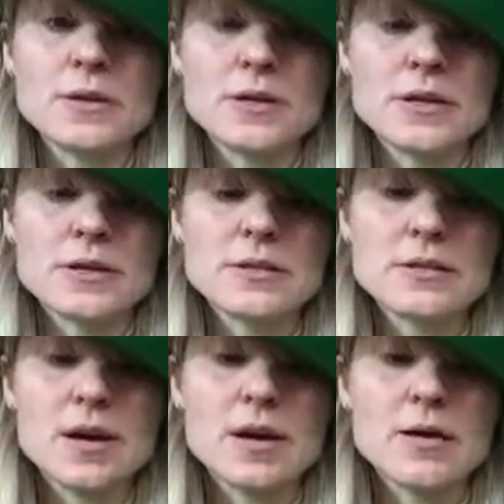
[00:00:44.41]
is
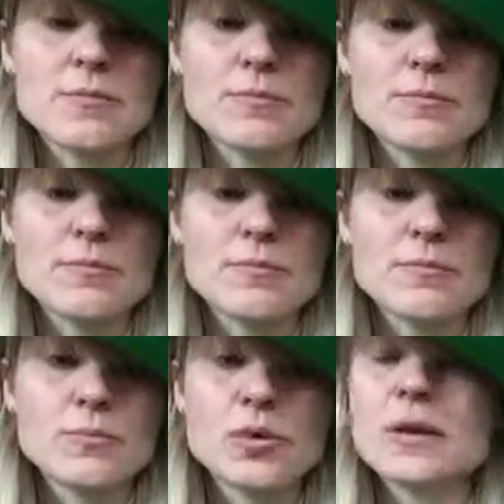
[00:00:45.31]

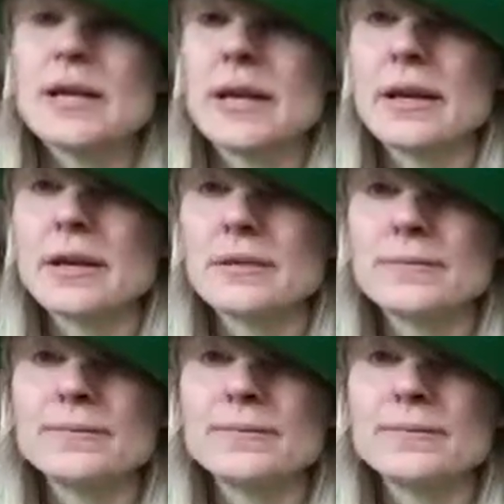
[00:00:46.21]
put our data in.